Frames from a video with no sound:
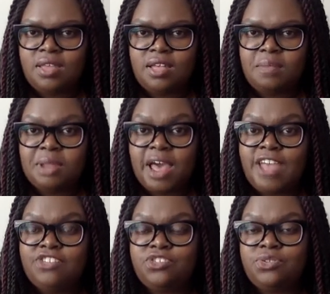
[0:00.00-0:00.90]

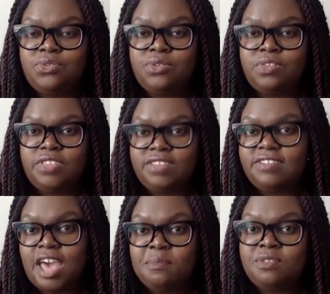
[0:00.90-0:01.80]
apply to these
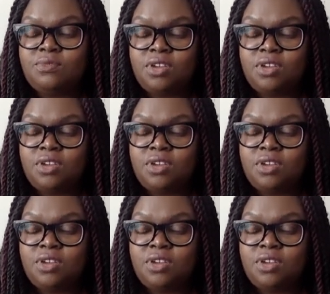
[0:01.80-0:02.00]
types of